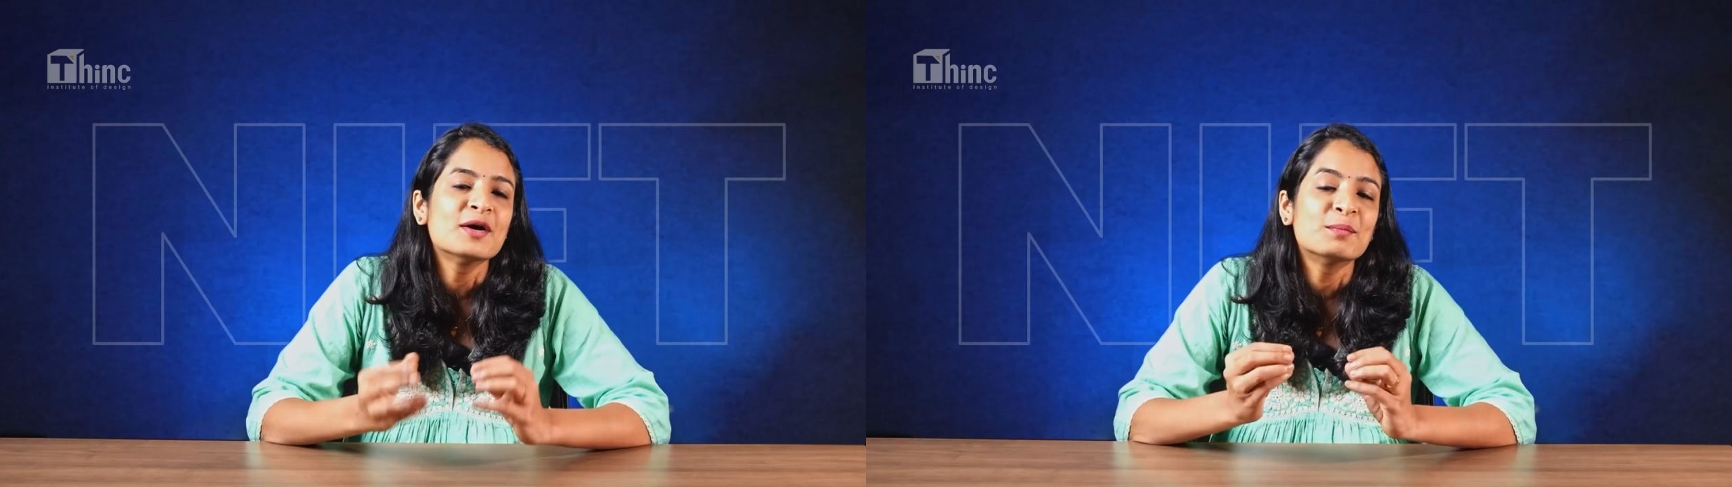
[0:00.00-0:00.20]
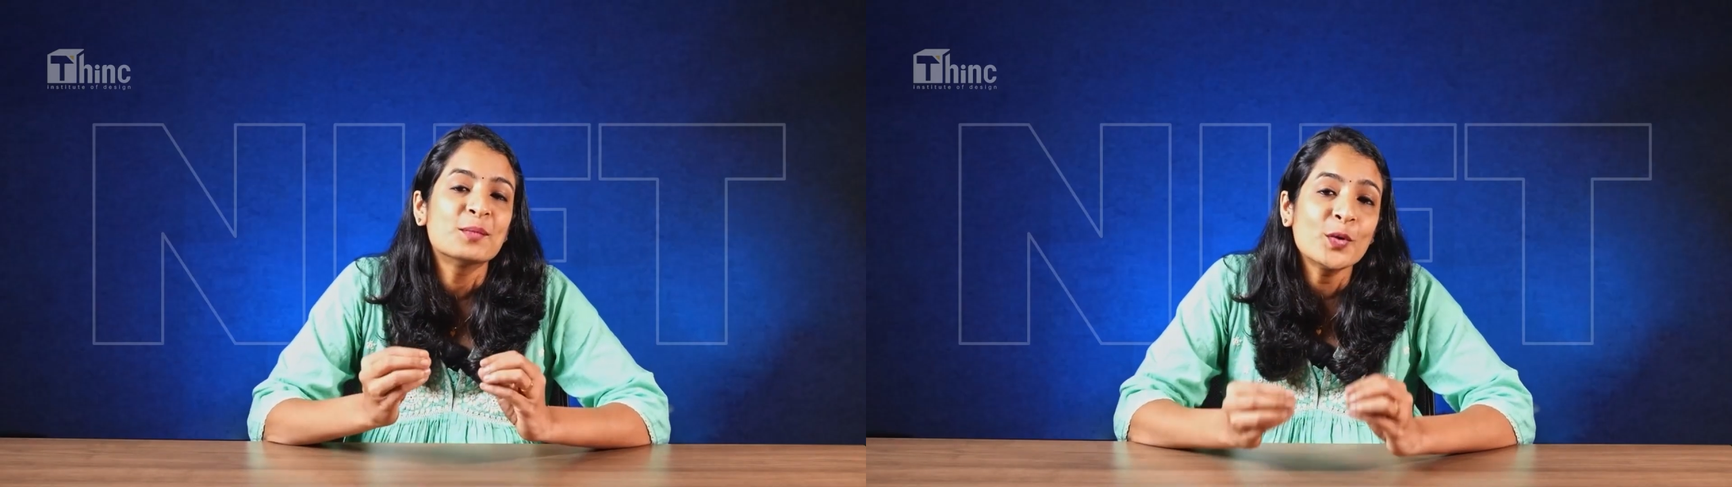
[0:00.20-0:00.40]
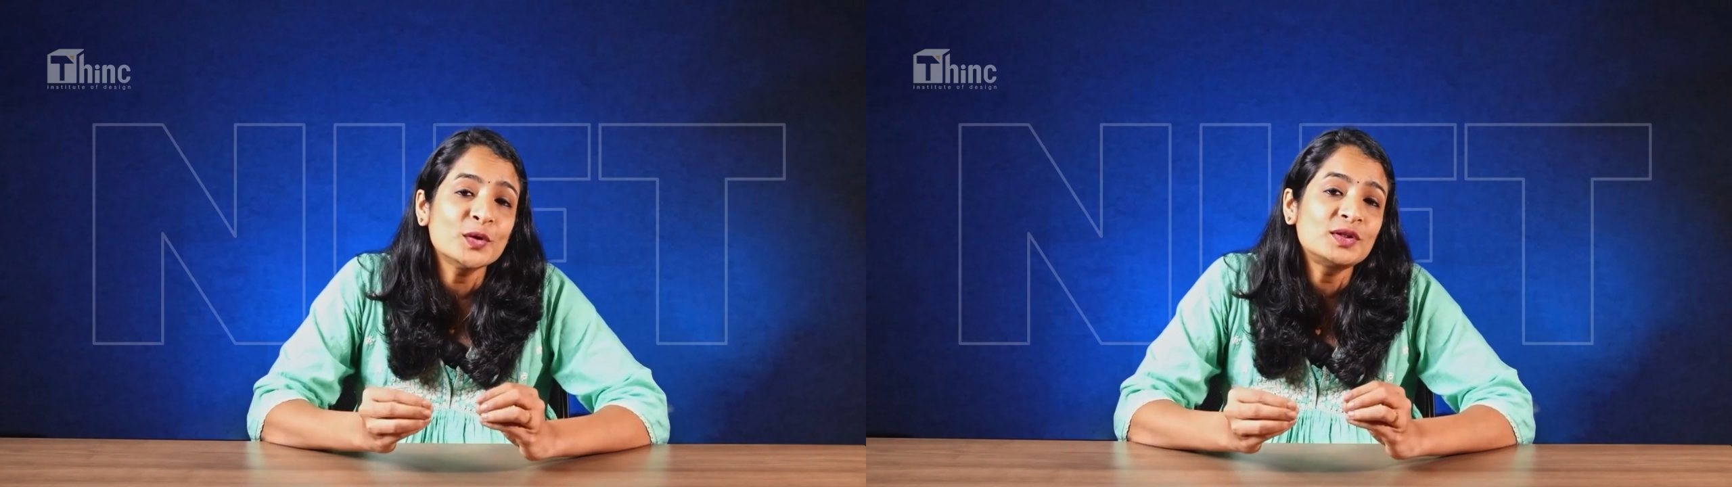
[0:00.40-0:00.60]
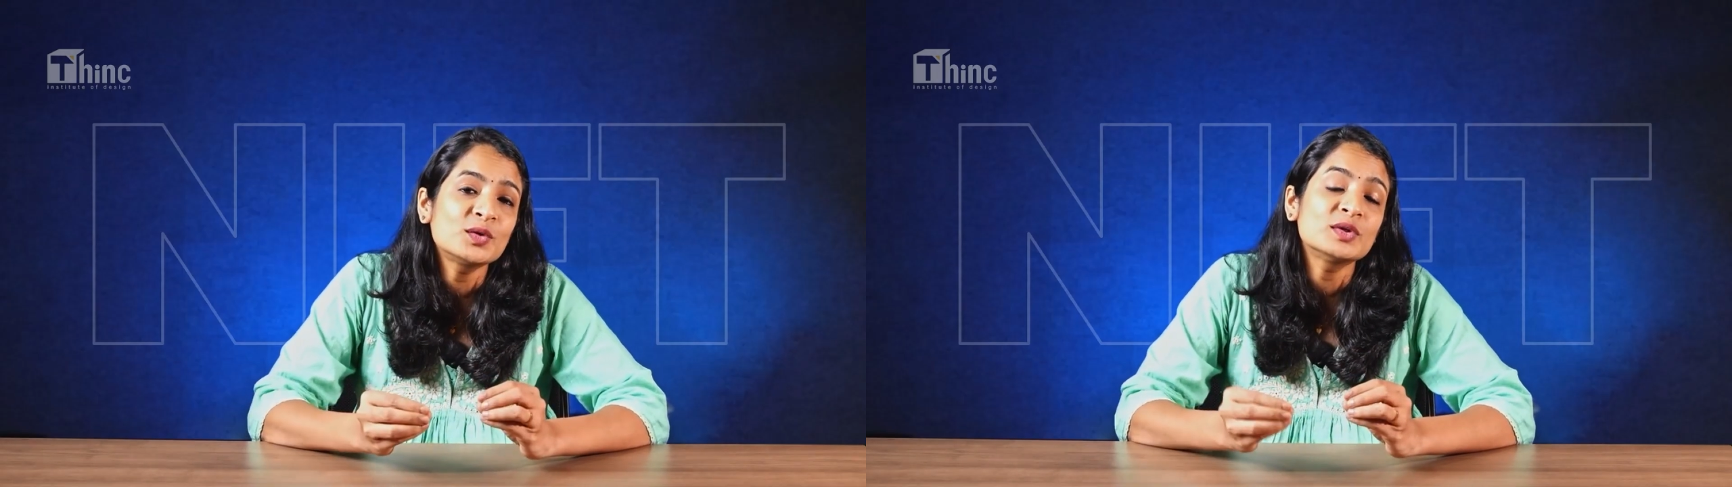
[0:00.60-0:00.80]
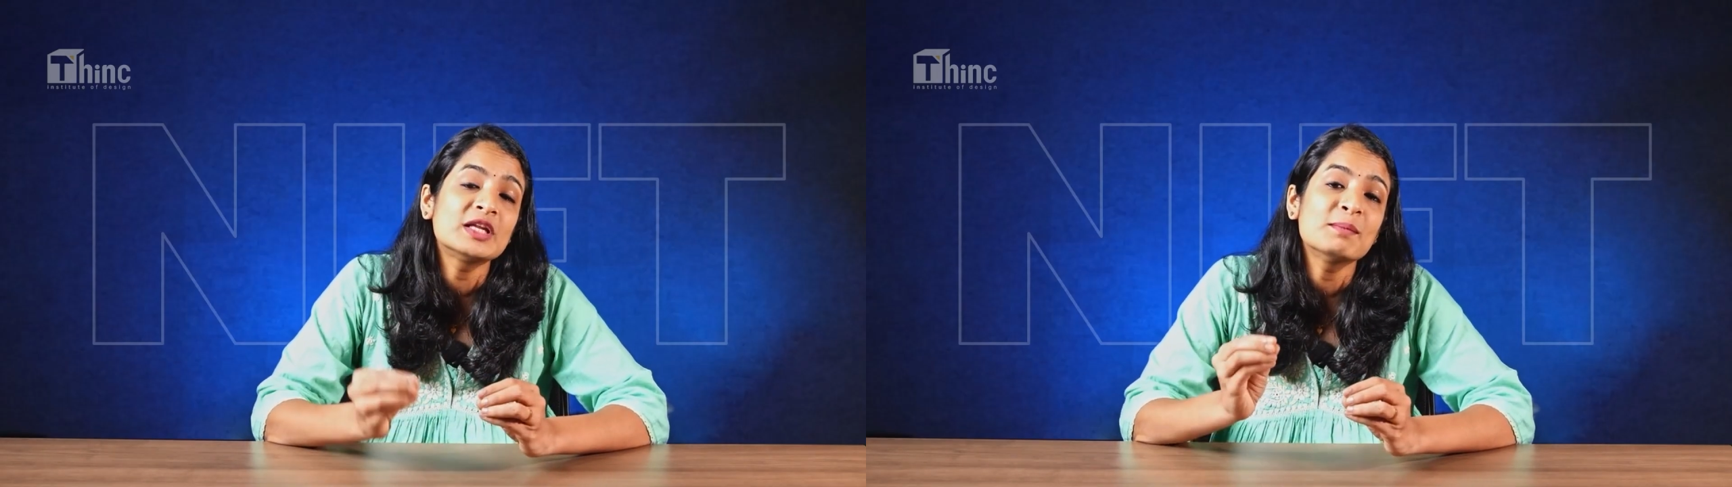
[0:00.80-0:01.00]
both
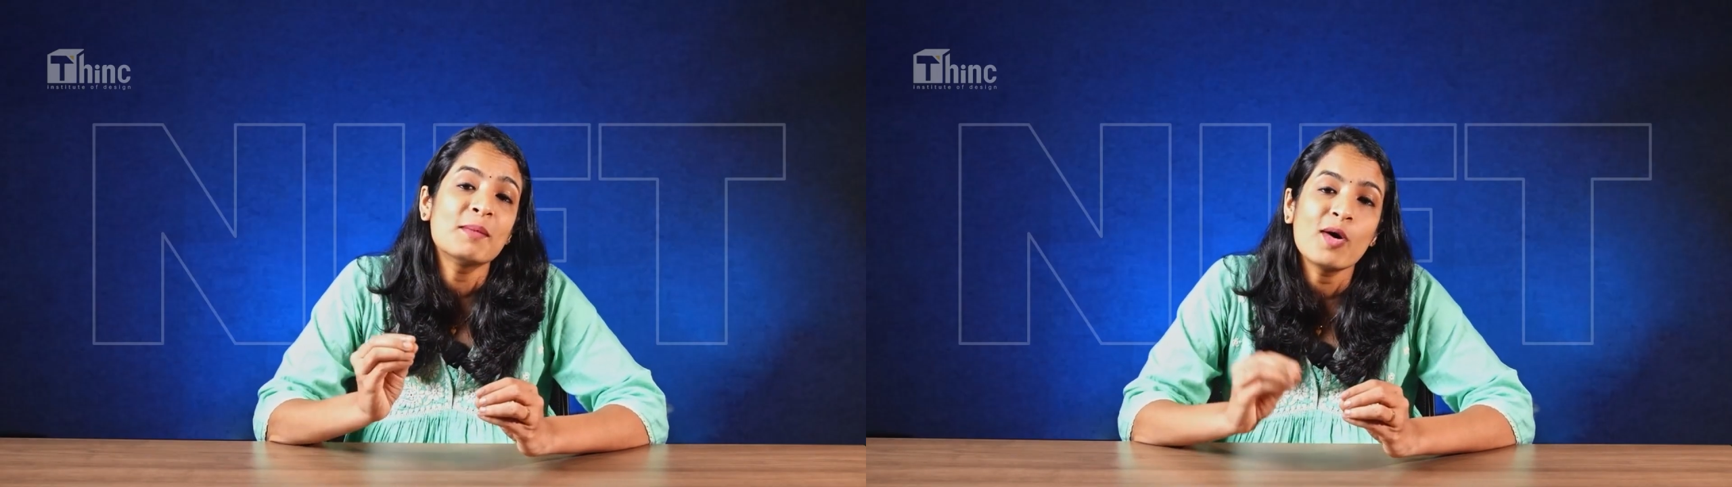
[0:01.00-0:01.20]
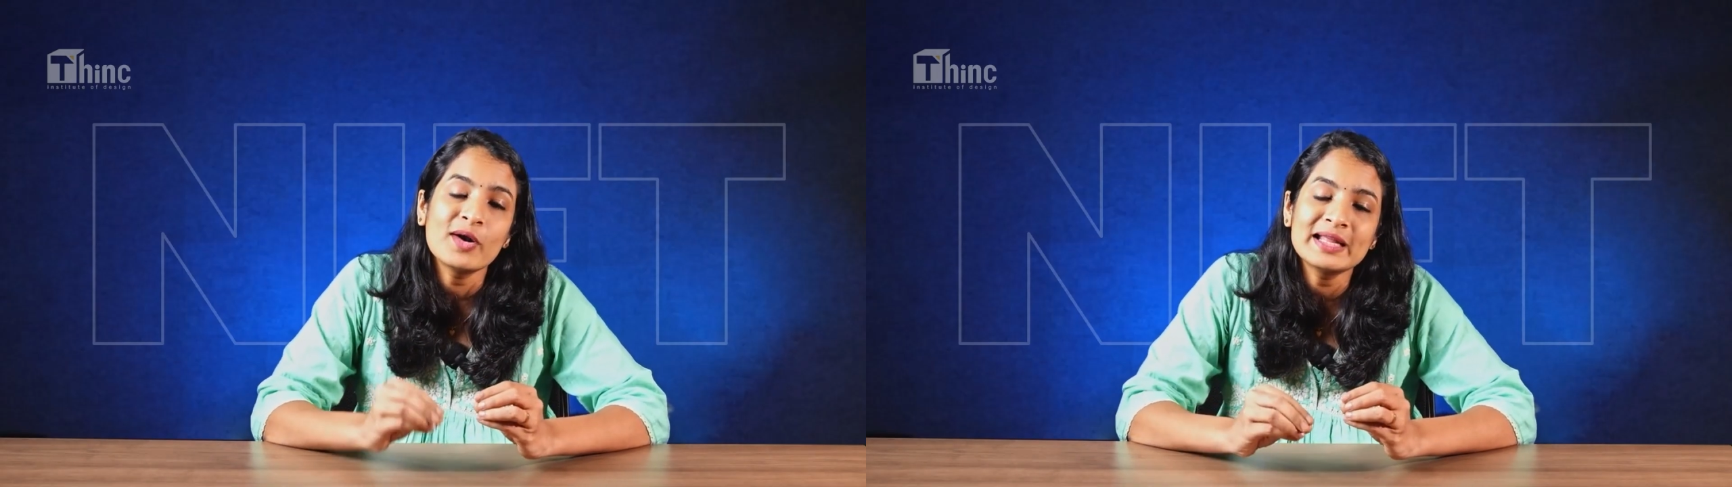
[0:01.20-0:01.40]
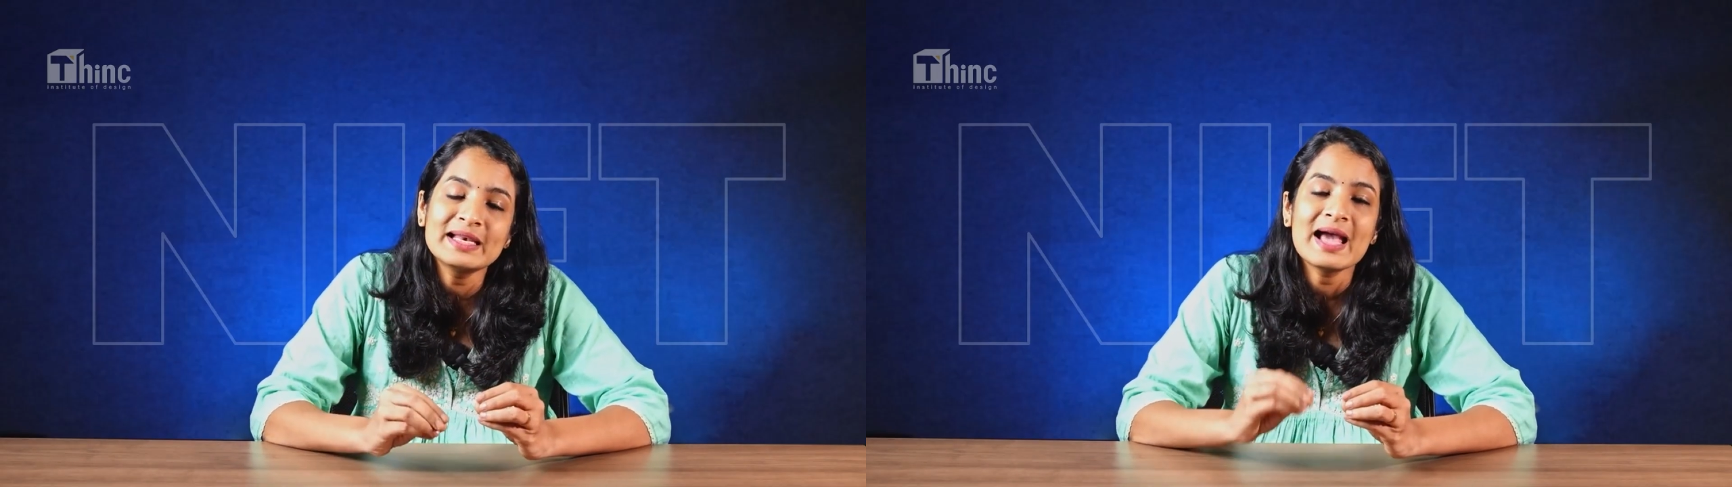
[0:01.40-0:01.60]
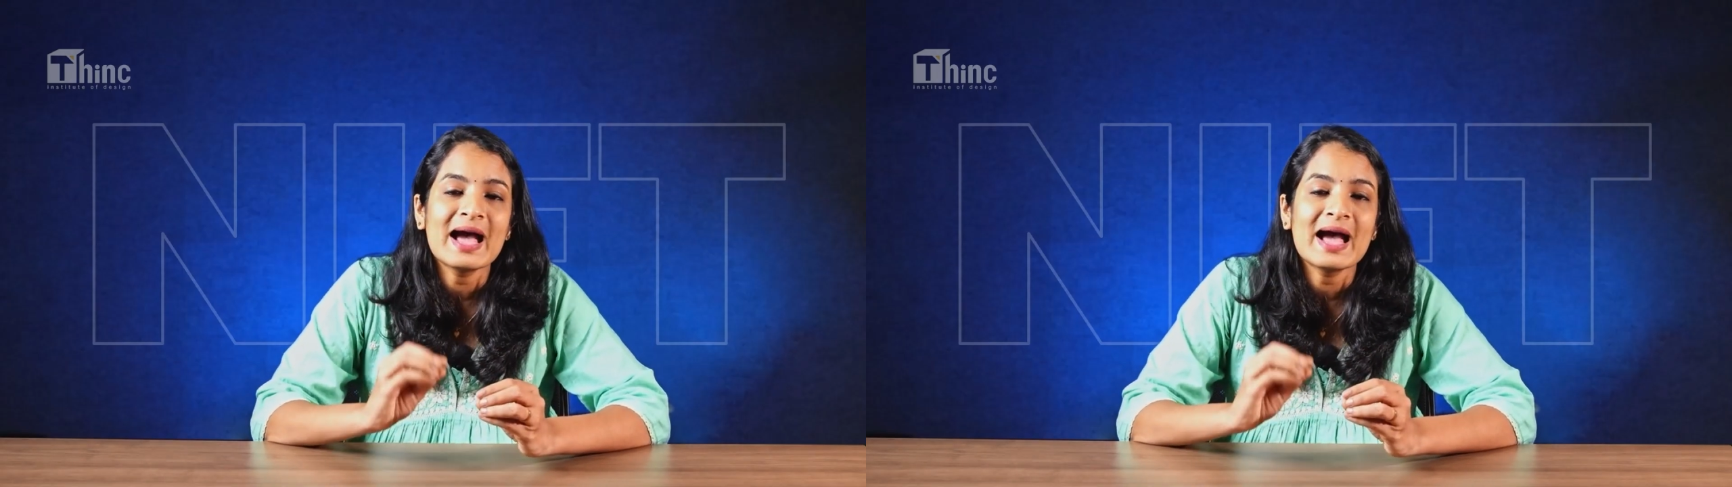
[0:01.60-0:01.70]
through the model